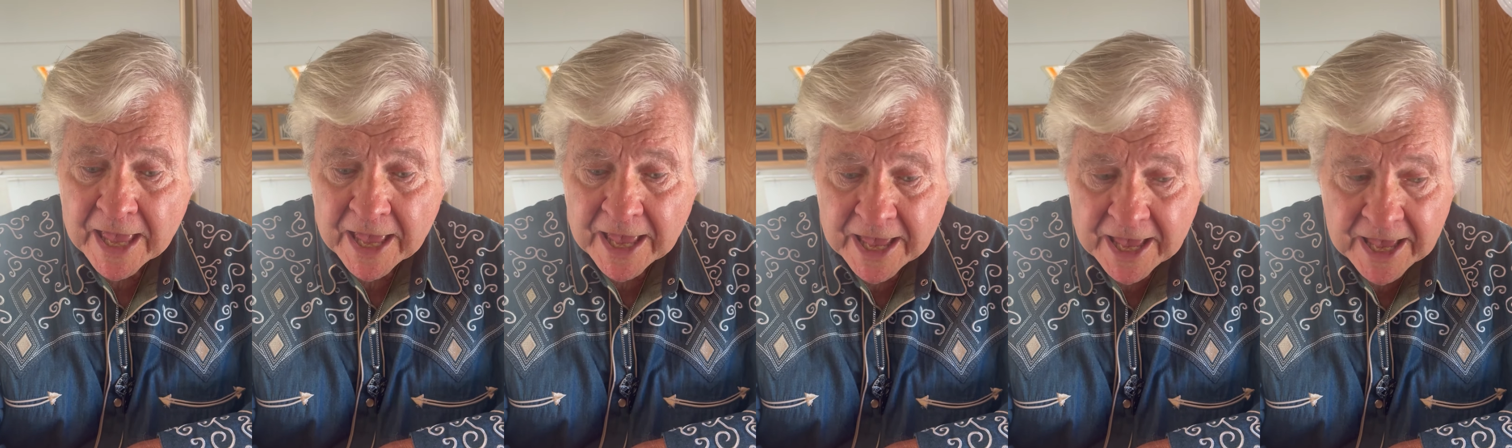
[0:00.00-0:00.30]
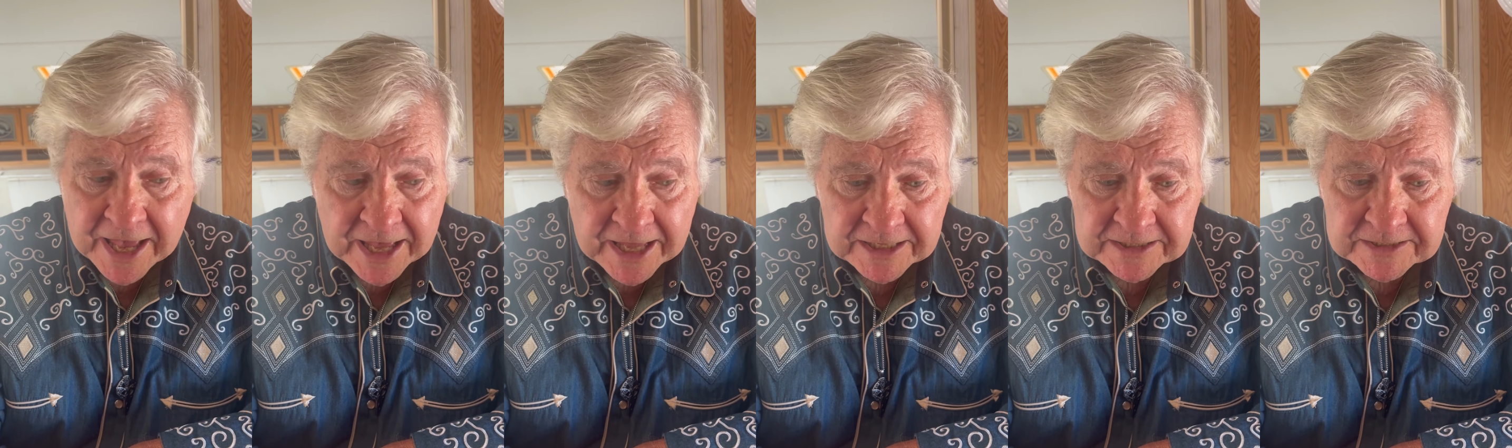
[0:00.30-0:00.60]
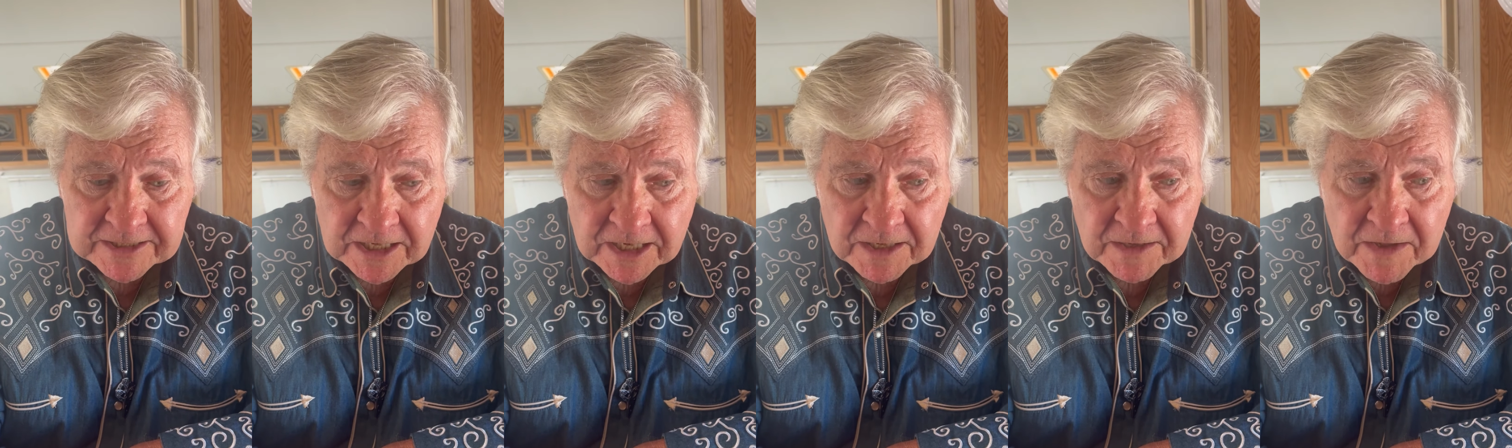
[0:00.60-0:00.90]

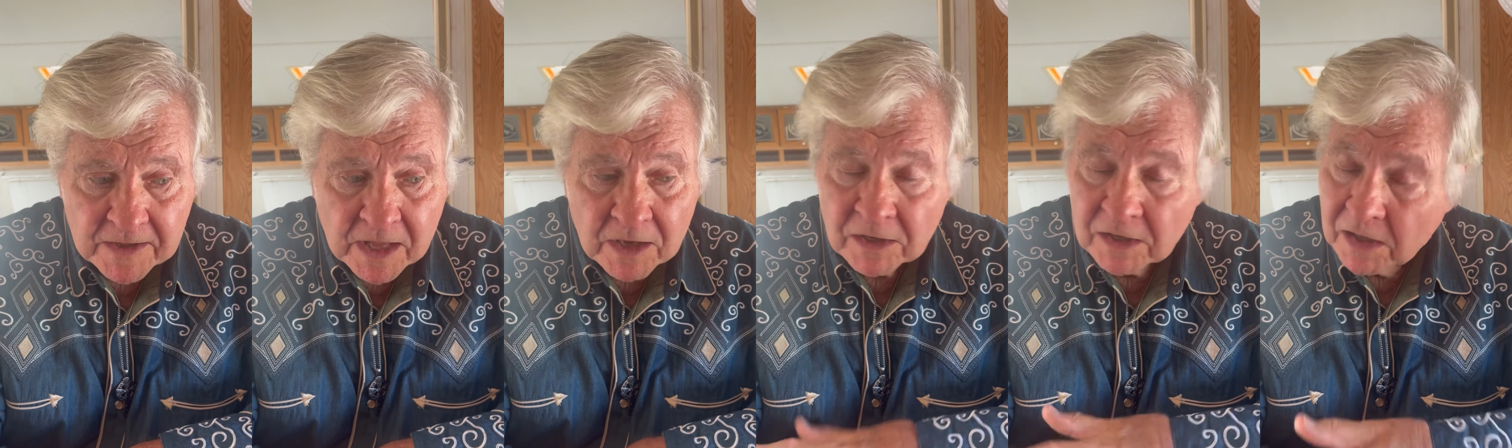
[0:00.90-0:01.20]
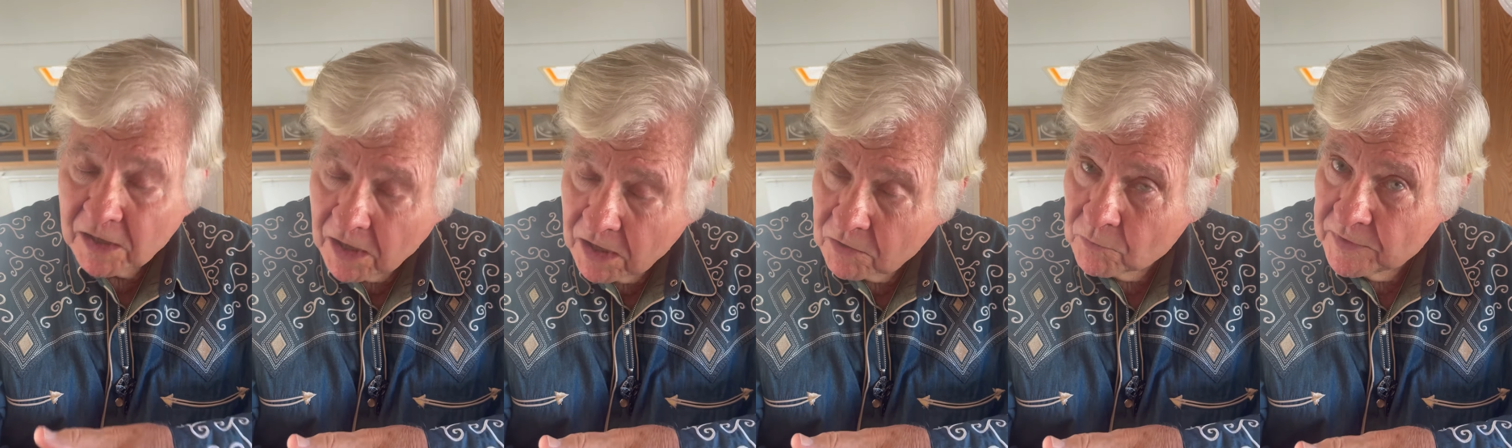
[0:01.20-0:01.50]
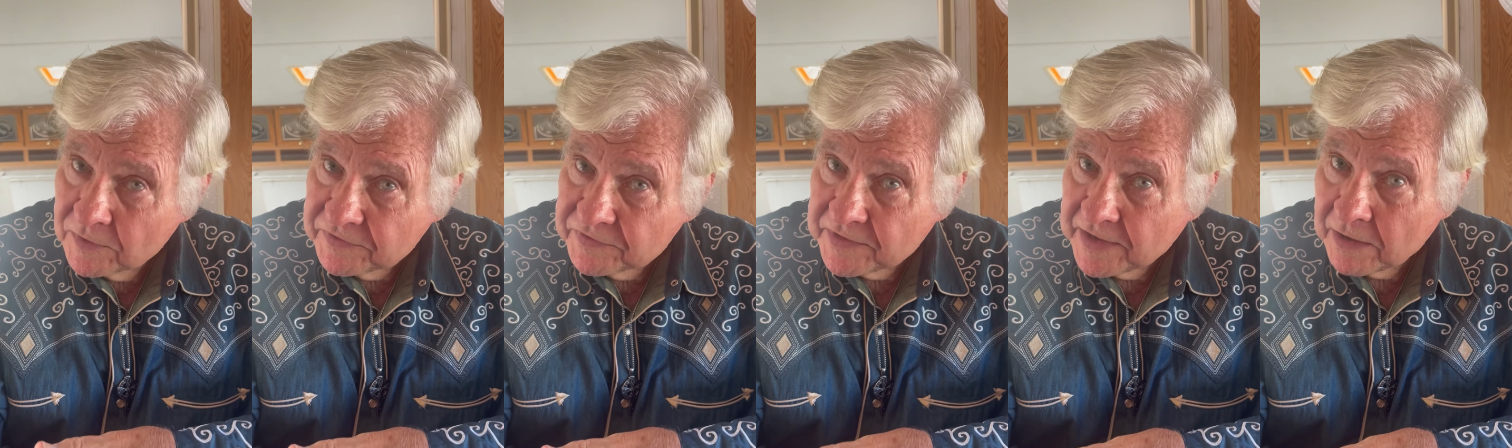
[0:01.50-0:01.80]
And along
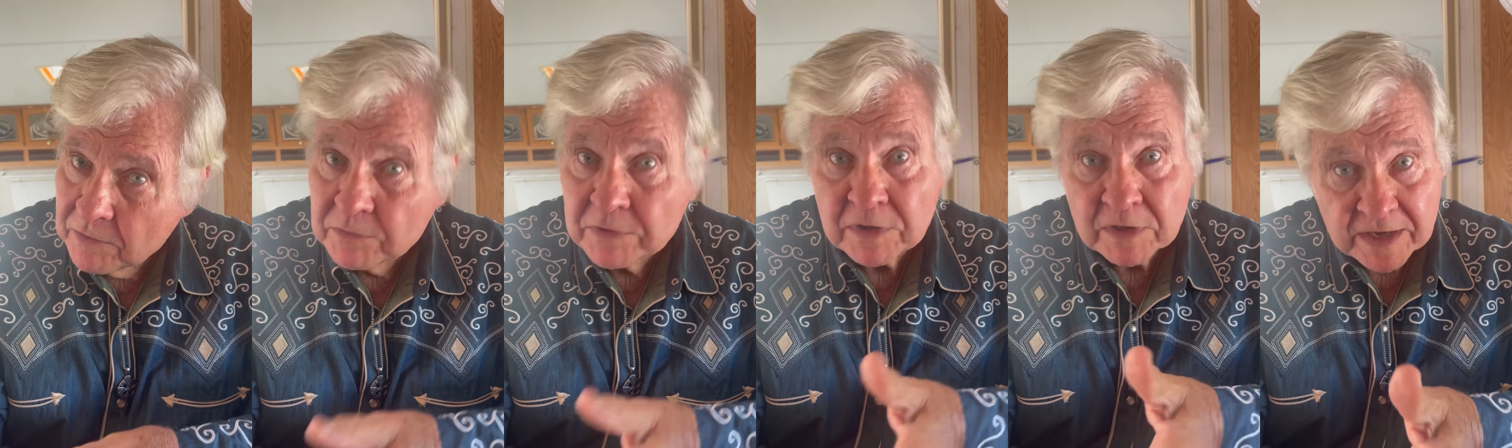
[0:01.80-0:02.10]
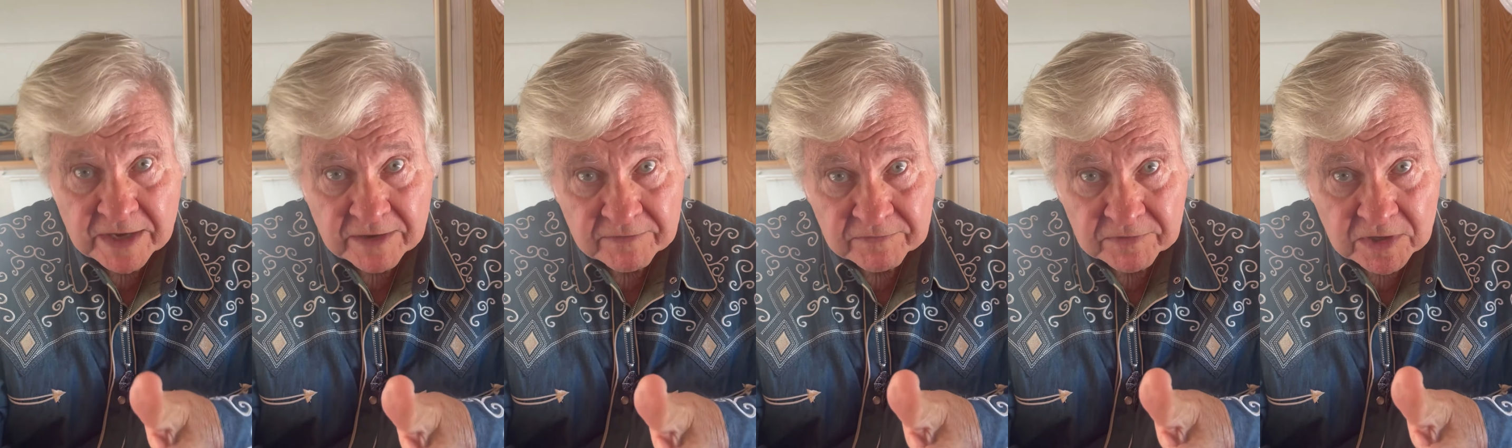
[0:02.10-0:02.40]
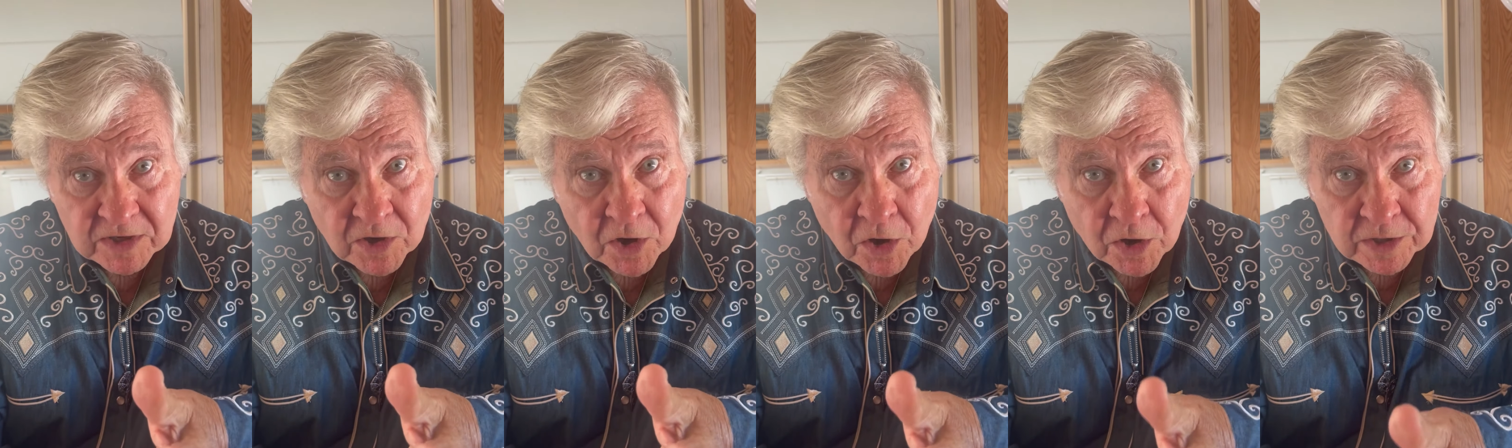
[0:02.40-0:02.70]
with that, we're going to have a
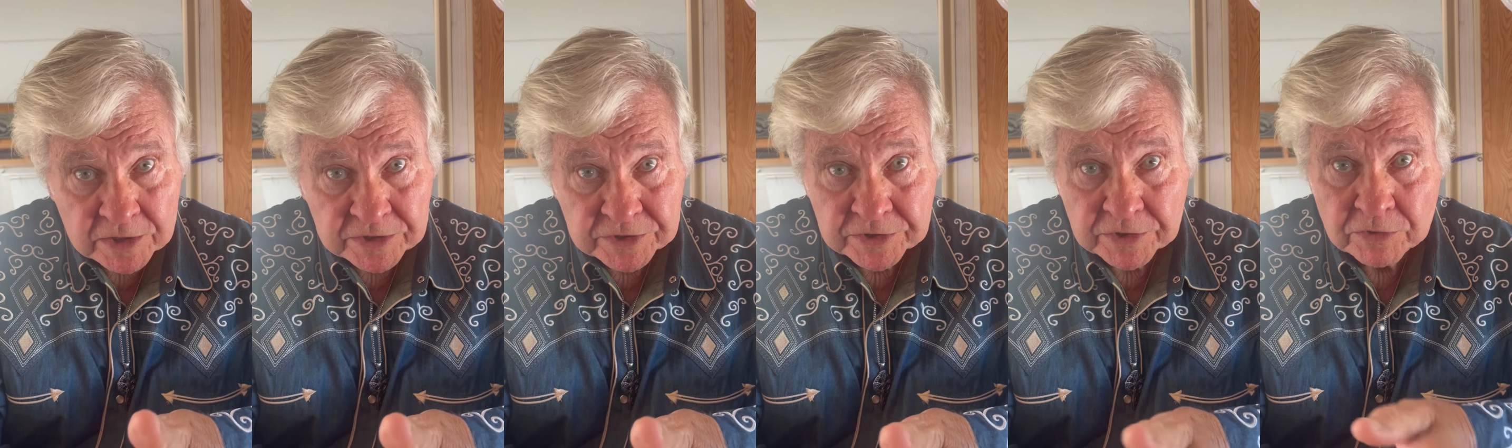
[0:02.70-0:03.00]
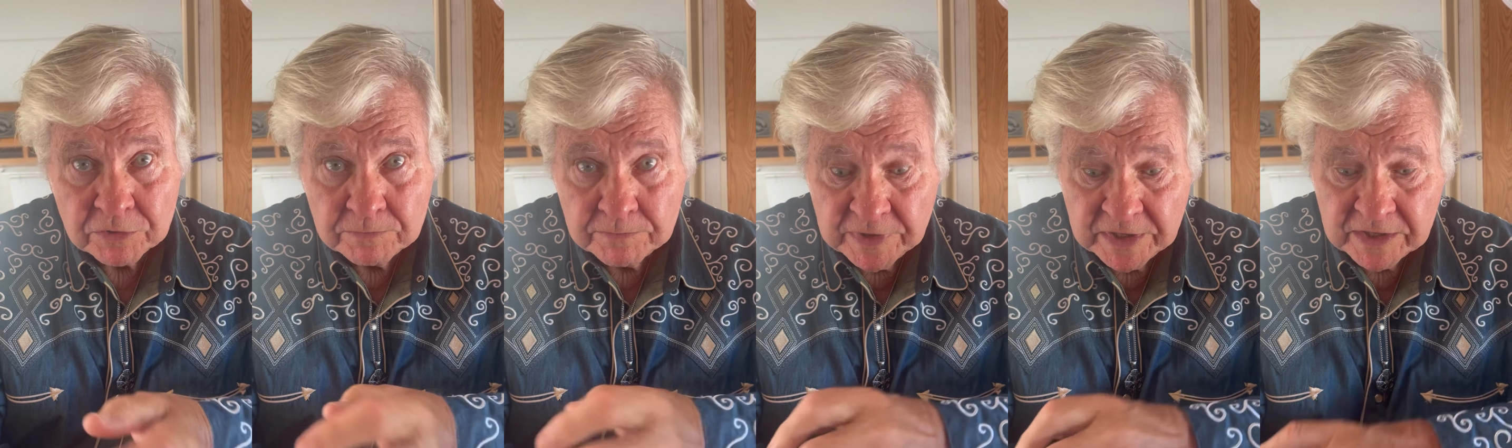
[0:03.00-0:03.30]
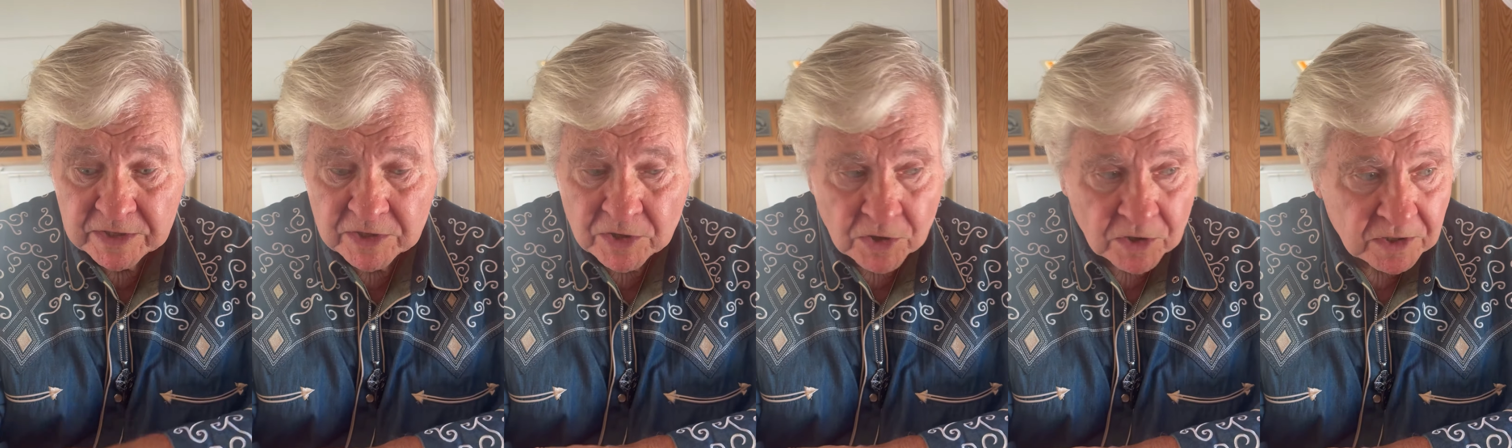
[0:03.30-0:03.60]
car show, a
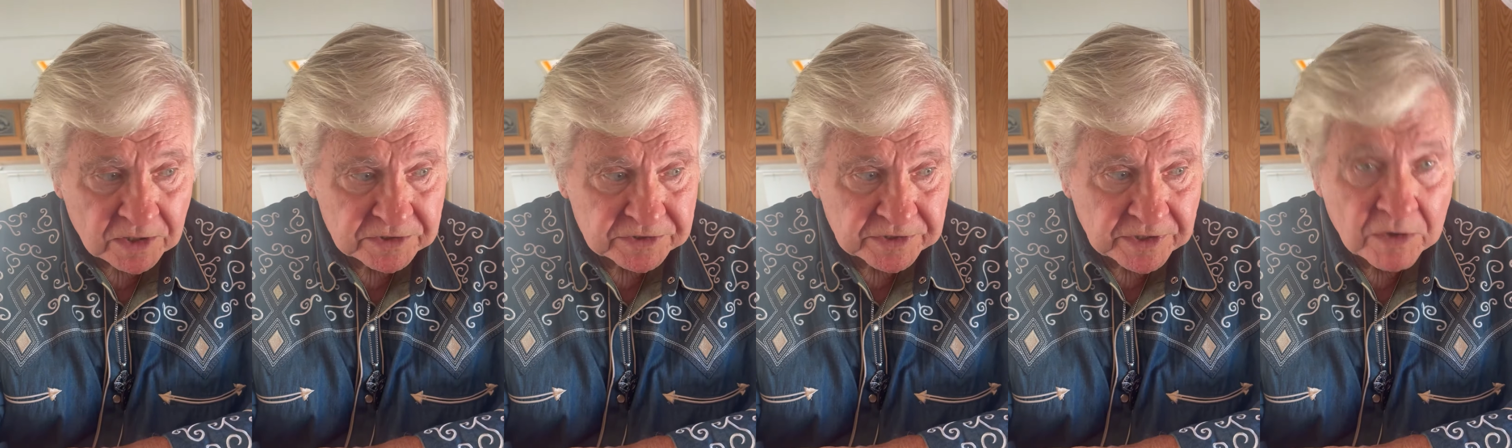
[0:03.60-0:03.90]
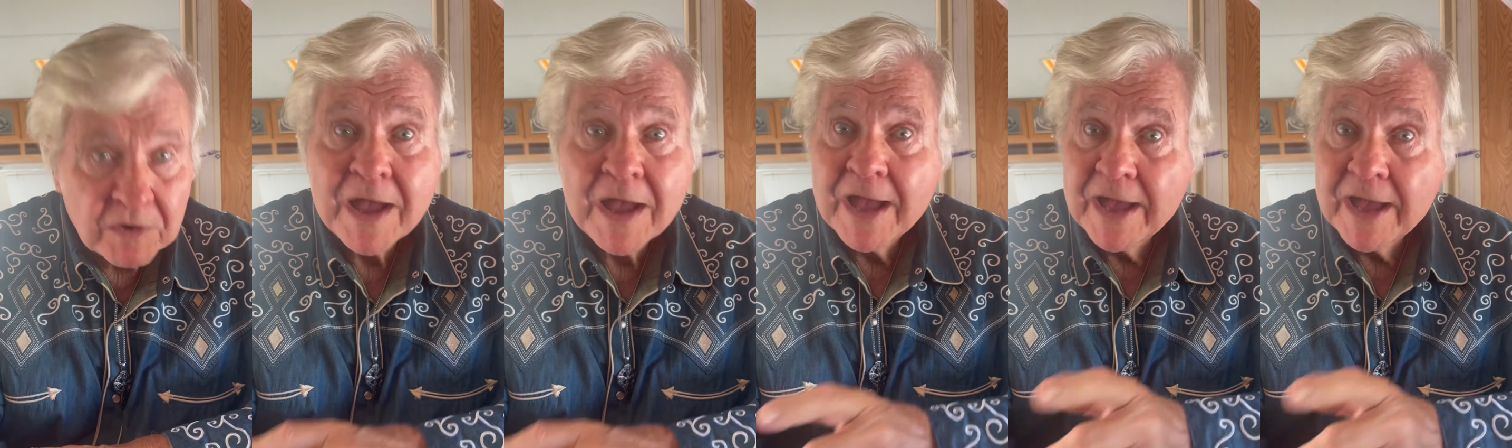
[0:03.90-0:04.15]
big car show.